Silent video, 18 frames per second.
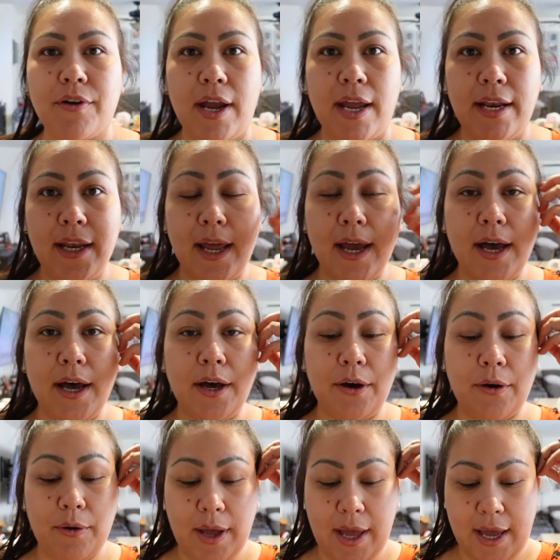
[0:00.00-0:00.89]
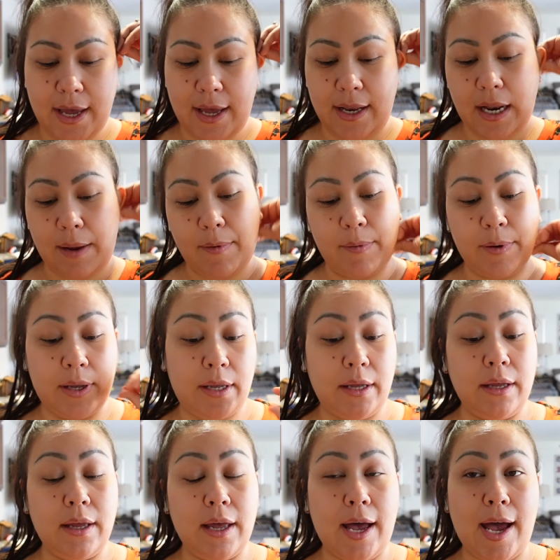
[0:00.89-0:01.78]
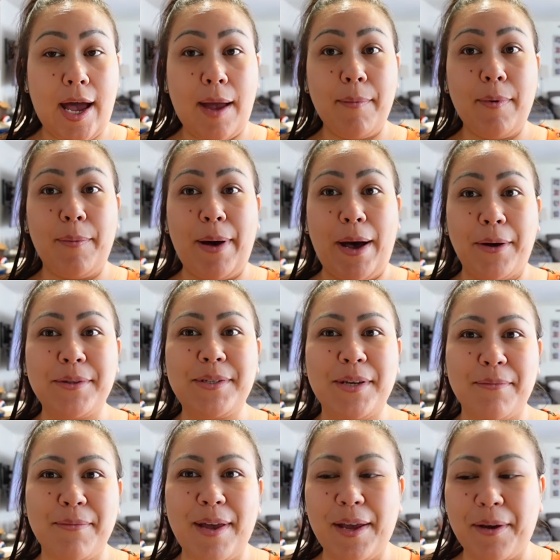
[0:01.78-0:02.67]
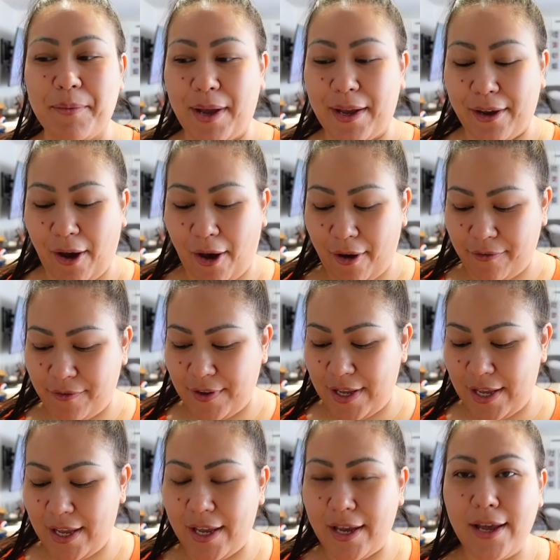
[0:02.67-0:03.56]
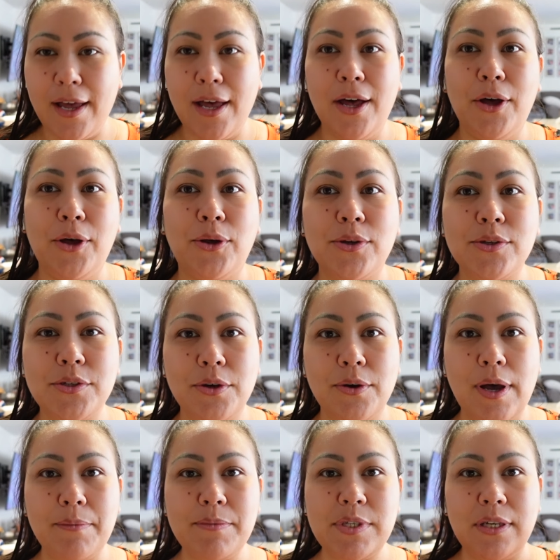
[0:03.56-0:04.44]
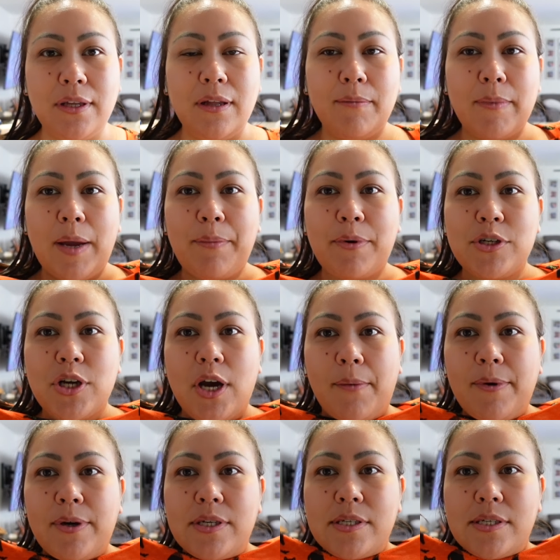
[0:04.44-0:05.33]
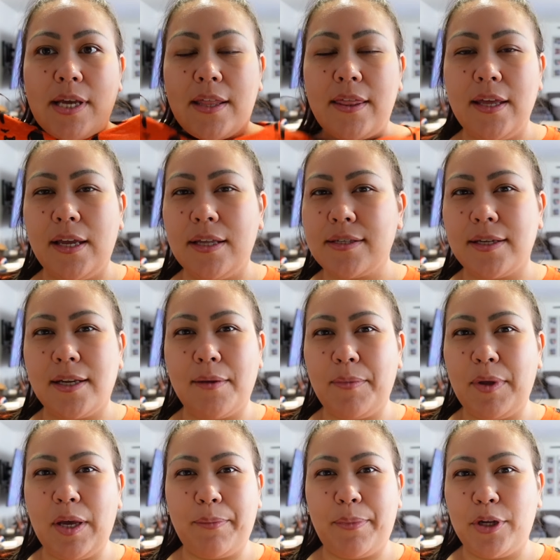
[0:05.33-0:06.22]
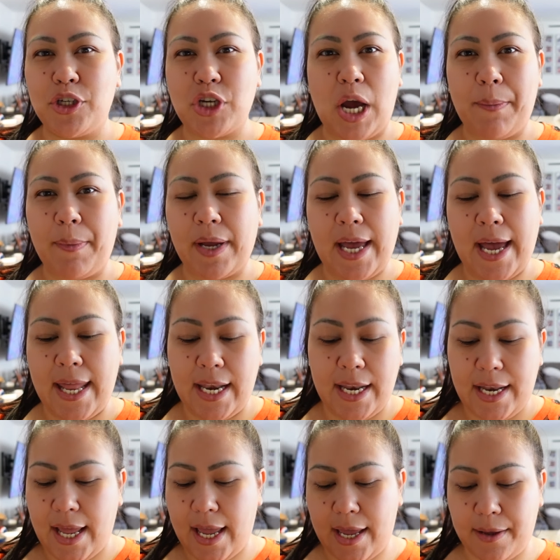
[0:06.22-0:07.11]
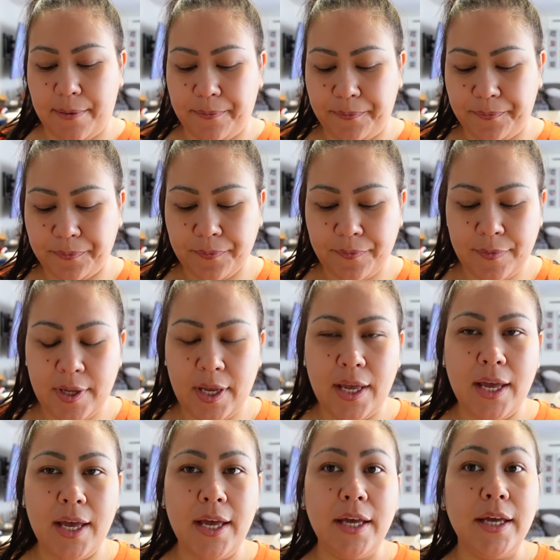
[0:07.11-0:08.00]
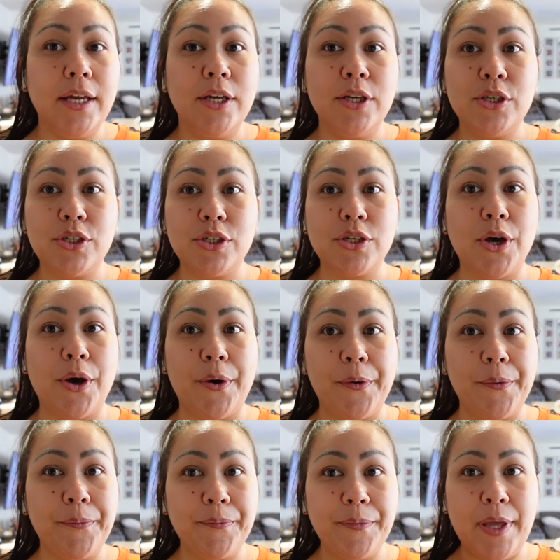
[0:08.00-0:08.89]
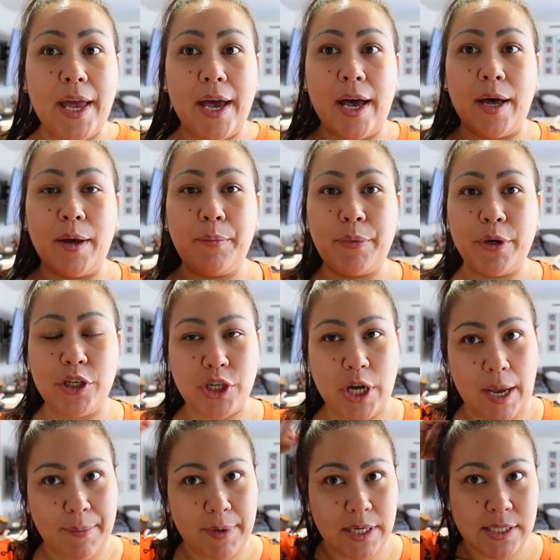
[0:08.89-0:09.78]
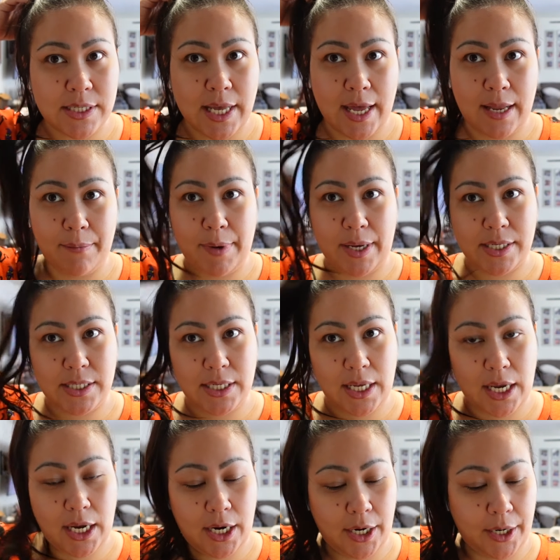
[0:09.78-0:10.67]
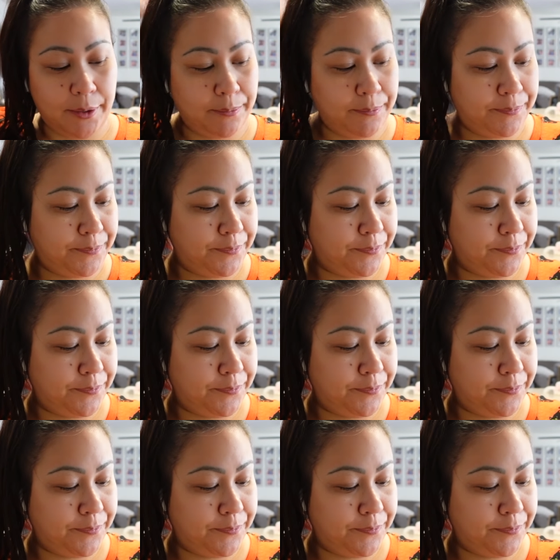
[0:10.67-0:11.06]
right now, and I'm about to make my coffee. Also, I'm still in my pajamas. I think it's going to be a pajama kind of day. So, yeah, pajamas and messy hair.